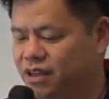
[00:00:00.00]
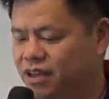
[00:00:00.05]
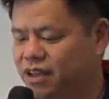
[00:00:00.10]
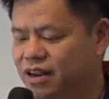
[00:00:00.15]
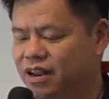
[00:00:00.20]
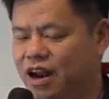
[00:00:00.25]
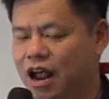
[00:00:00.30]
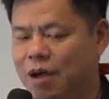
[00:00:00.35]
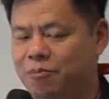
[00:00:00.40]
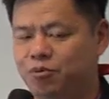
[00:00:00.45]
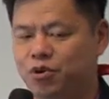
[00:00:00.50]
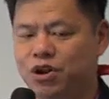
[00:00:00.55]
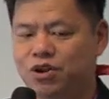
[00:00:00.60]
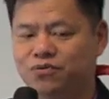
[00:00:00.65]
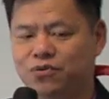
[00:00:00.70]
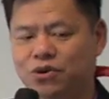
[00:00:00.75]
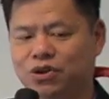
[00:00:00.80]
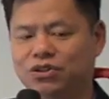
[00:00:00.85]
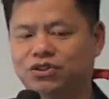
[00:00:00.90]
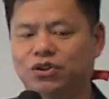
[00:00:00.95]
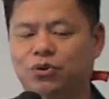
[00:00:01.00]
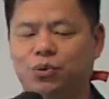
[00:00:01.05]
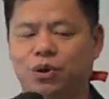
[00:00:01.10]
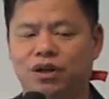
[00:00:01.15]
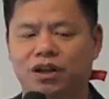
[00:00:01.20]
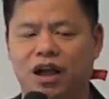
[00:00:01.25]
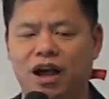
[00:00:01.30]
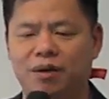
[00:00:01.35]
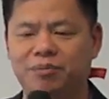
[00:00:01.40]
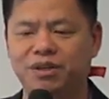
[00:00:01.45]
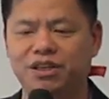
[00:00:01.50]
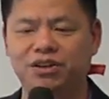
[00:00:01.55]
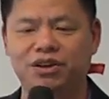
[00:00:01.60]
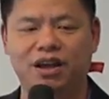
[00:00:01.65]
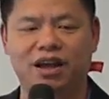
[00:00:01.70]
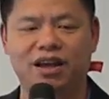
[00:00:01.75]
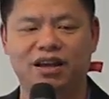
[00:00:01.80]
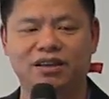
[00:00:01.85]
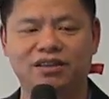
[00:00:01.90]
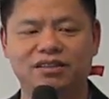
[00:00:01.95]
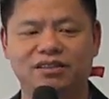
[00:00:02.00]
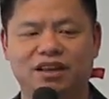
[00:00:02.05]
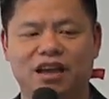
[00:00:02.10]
And then operator focus. So what, how many of you guys,